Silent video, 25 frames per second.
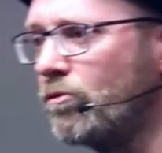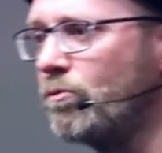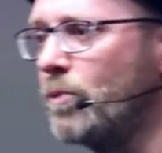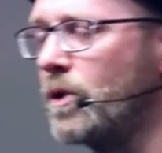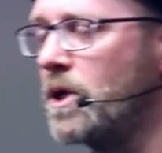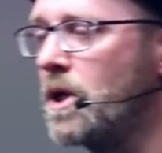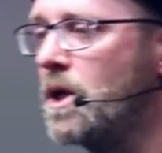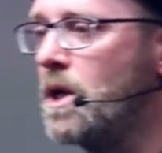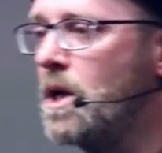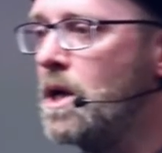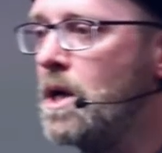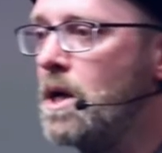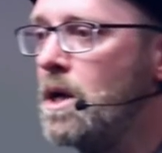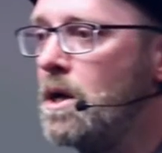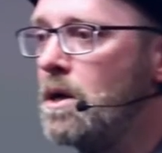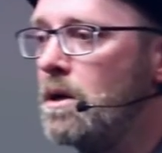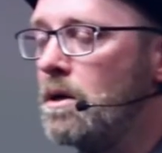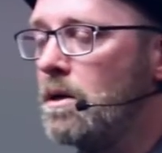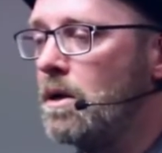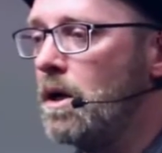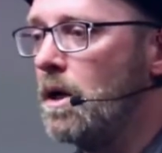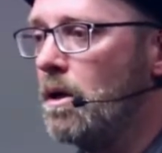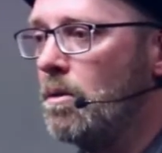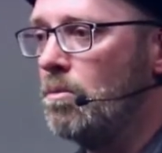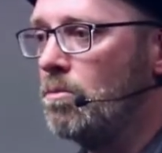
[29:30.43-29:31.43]
But
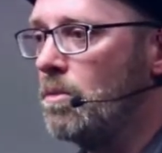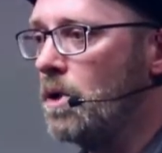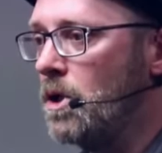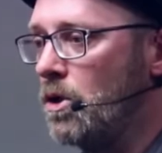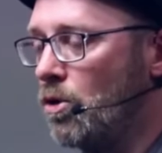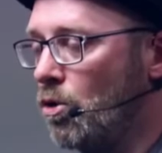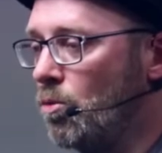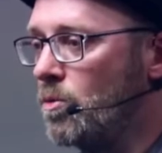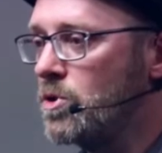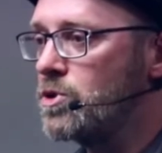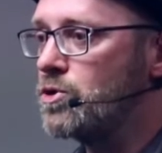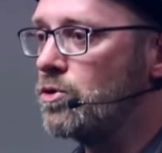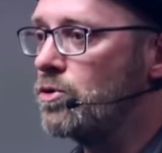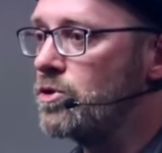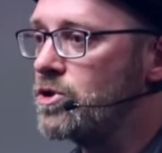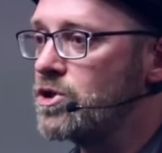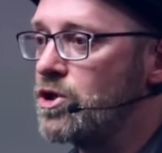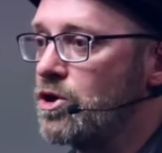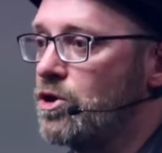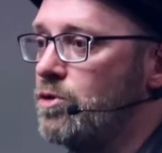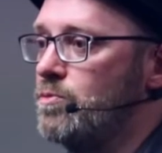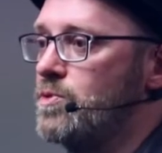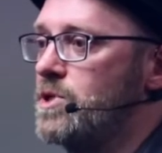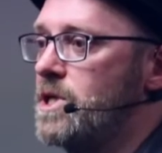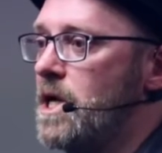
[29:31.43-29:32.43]
in almost all
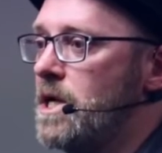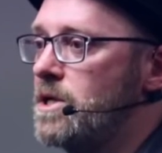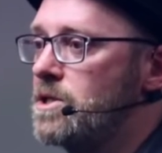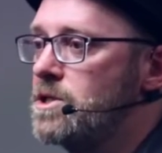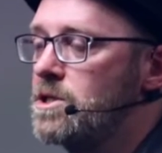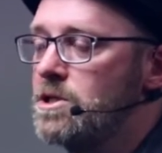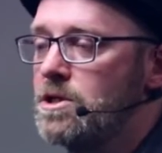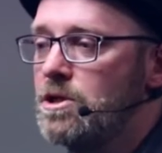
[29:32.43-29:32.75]
circumstances,